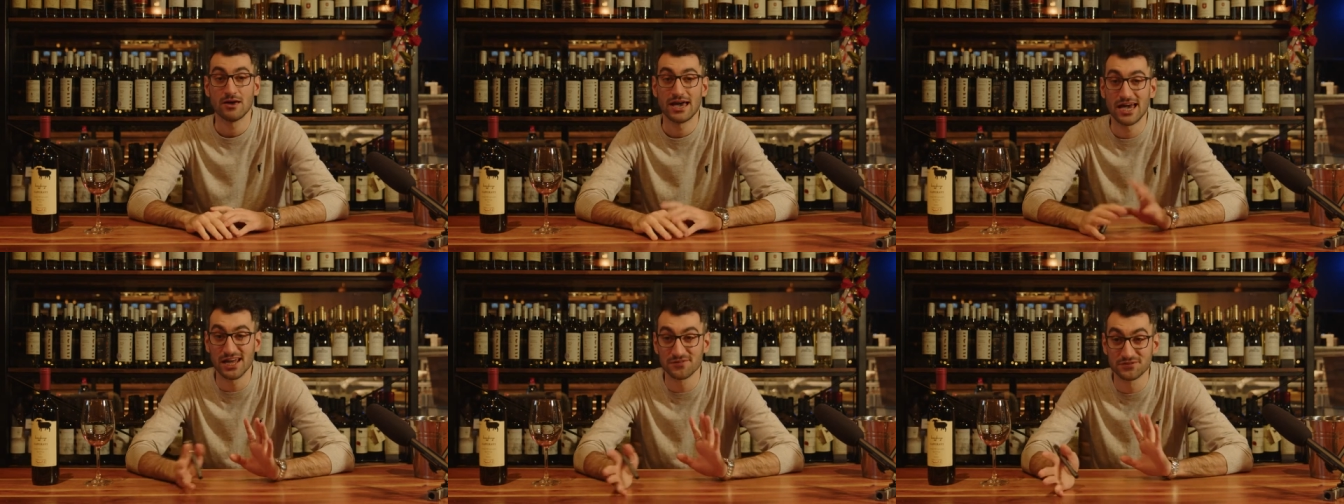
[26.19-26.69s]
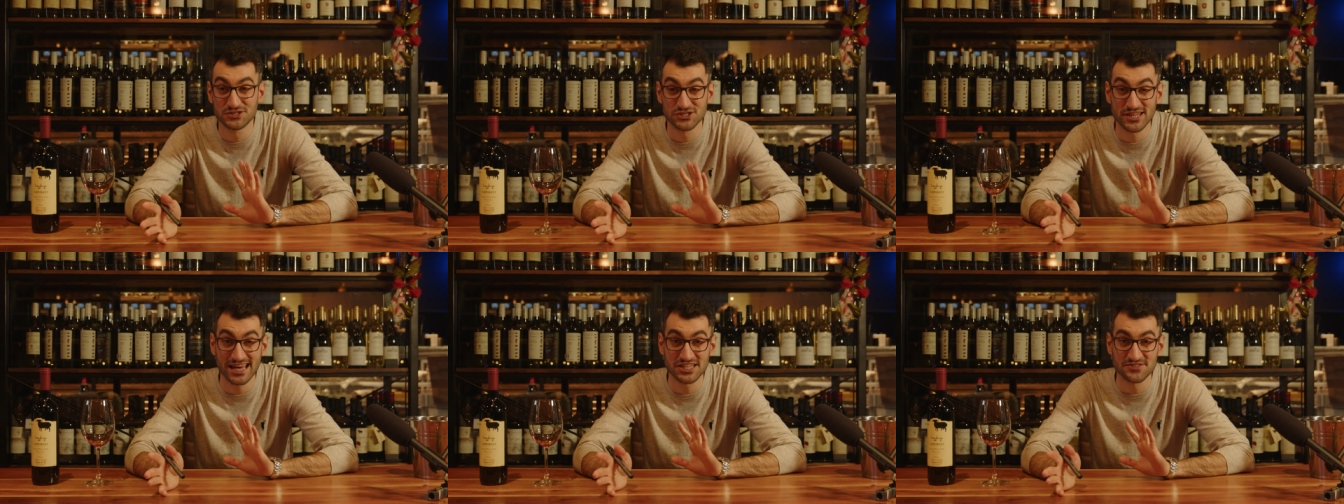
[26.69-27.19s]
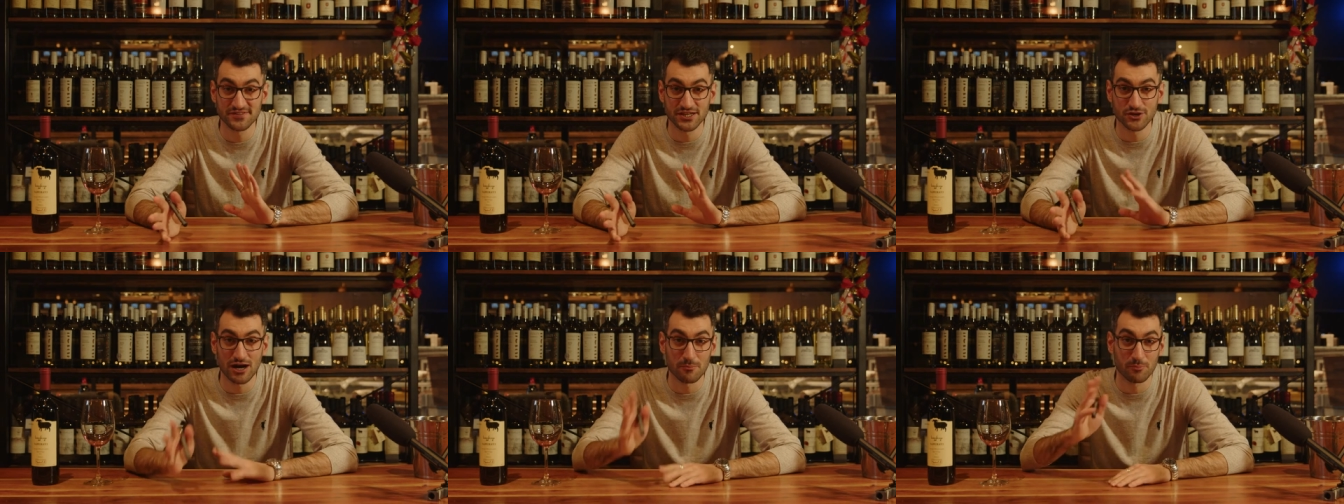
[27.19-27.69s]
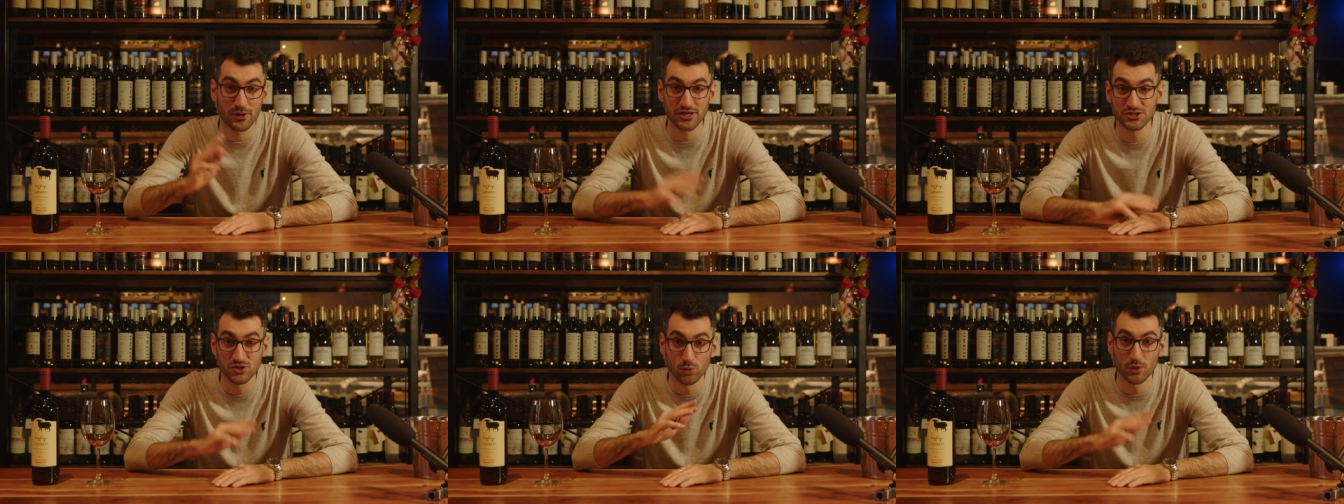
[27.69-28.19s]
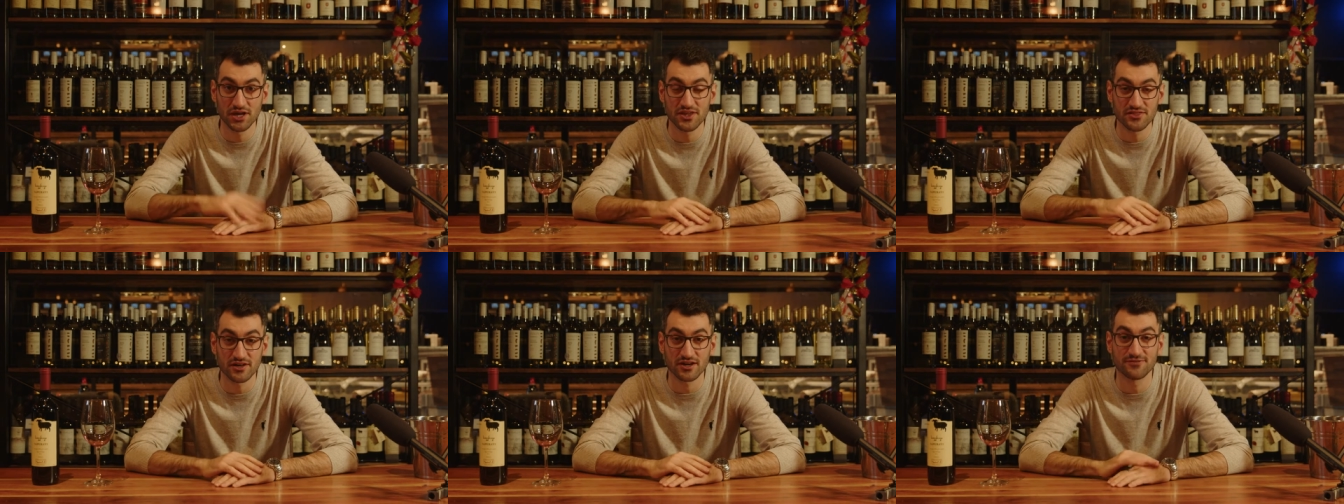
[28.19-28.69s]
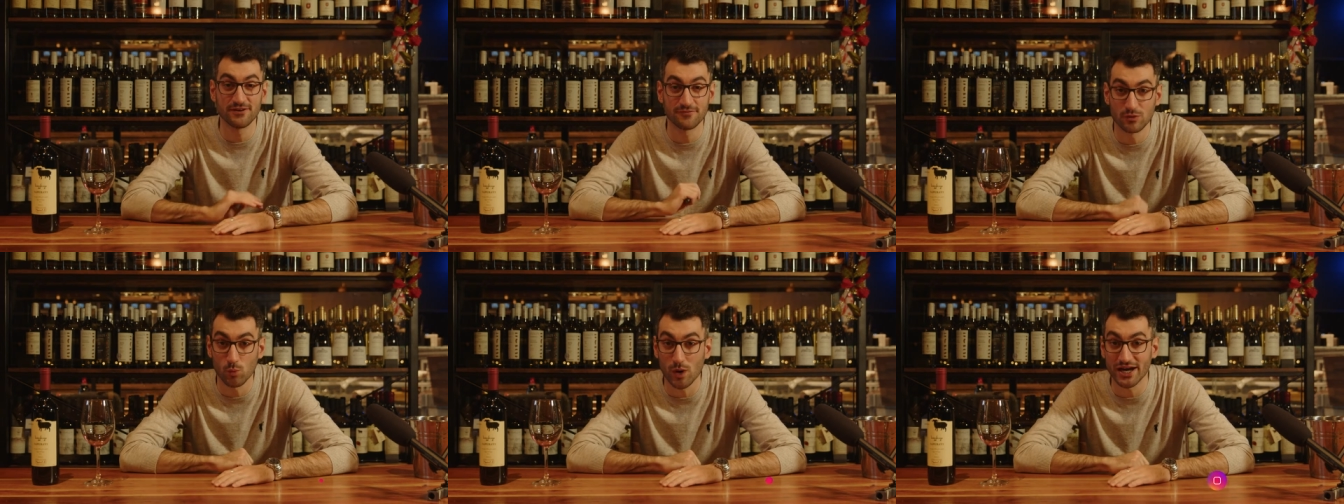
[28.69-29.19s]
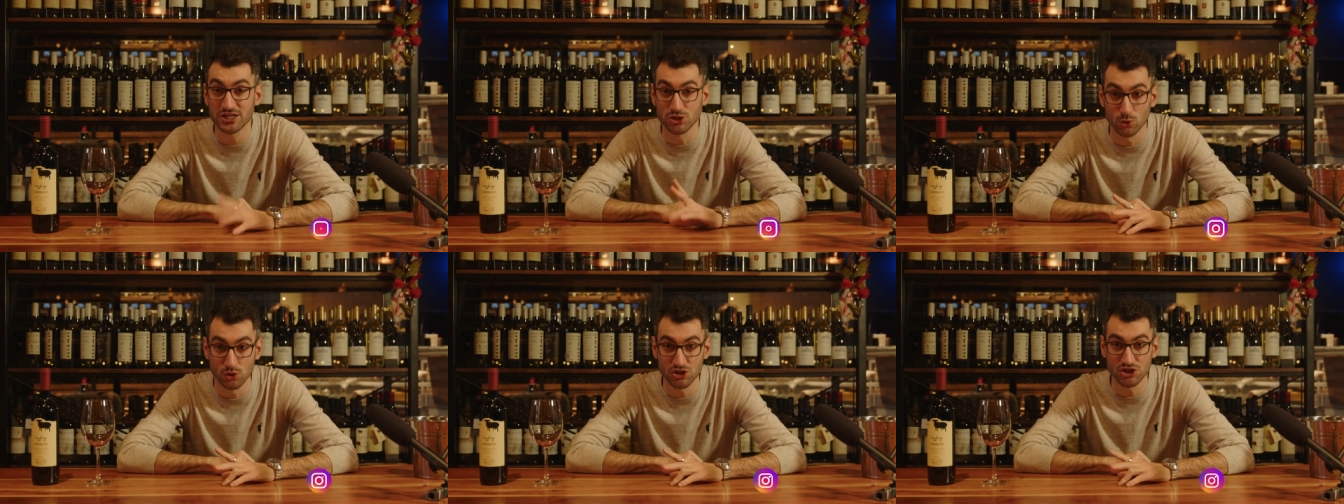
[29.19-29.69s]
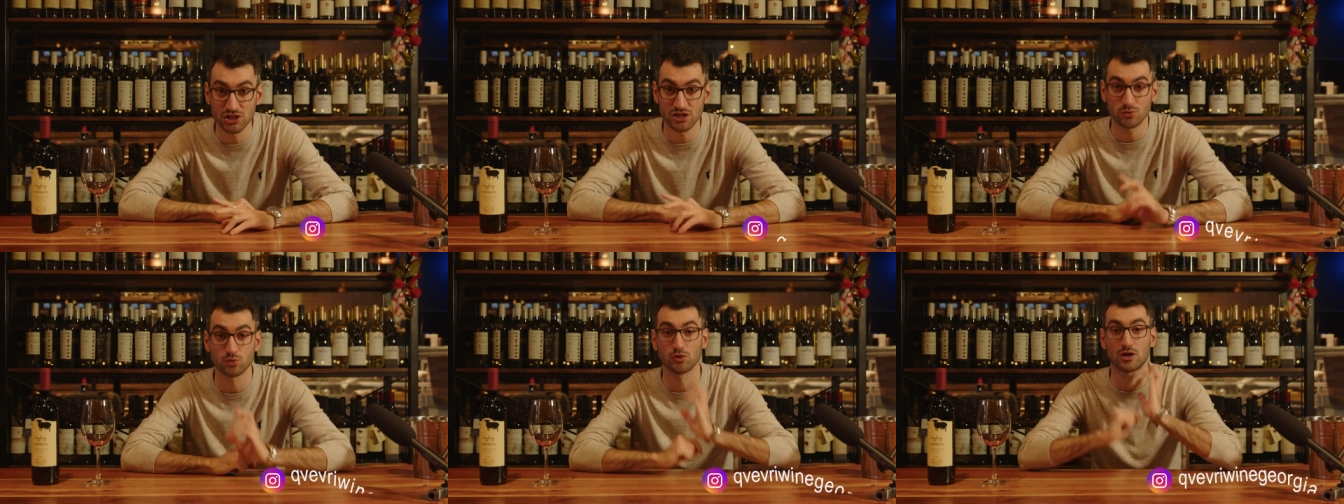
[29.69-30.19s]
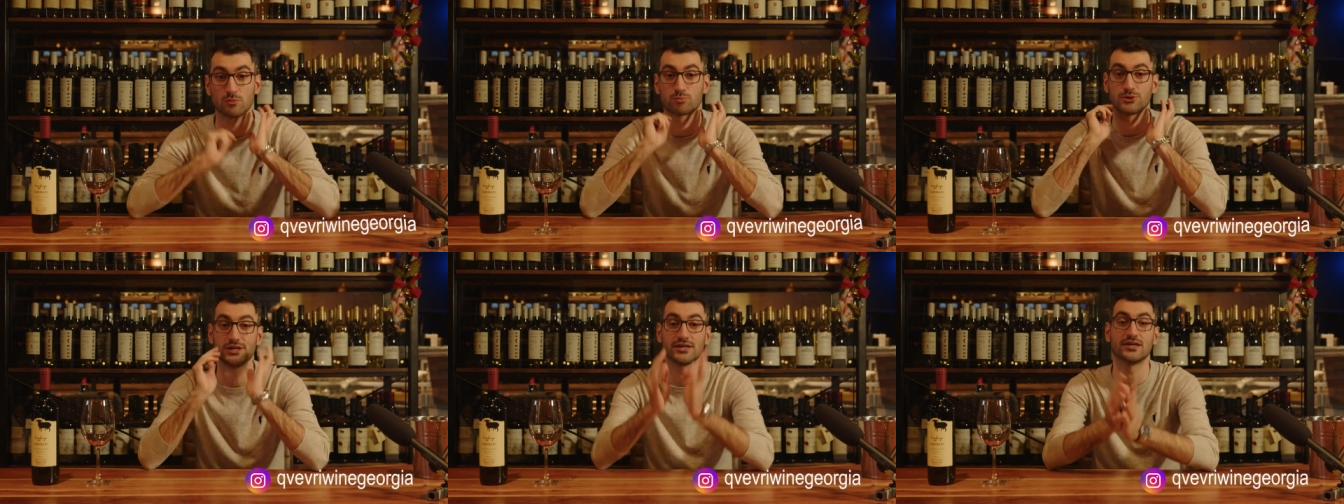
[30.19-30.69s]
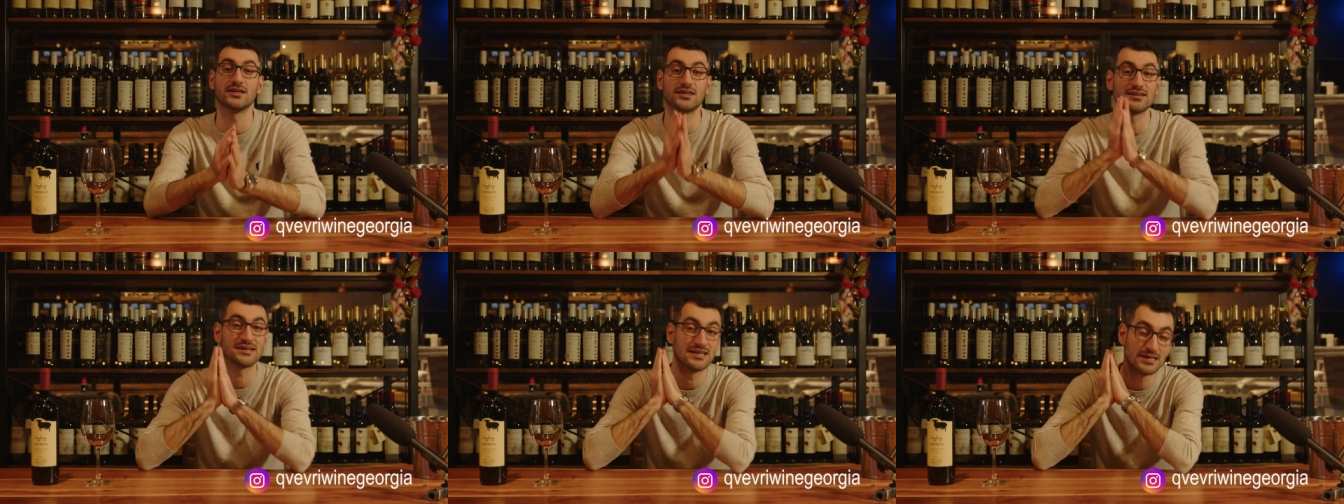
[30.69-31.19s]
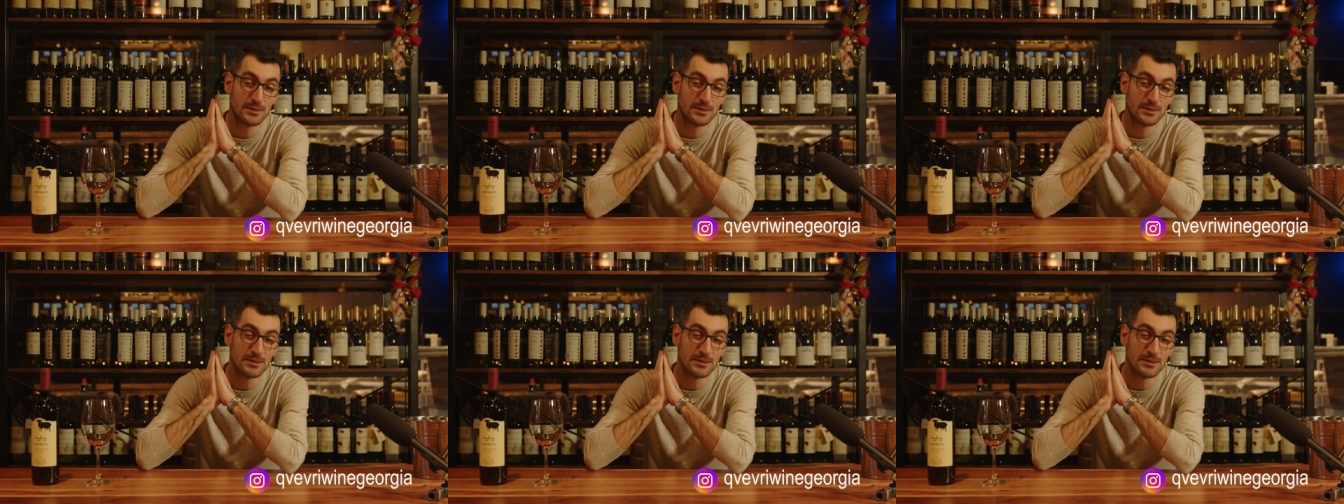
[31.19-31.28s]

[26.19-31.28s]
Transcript: and for today's video I'm partnered with Qvevri Wine Georgia who are bringing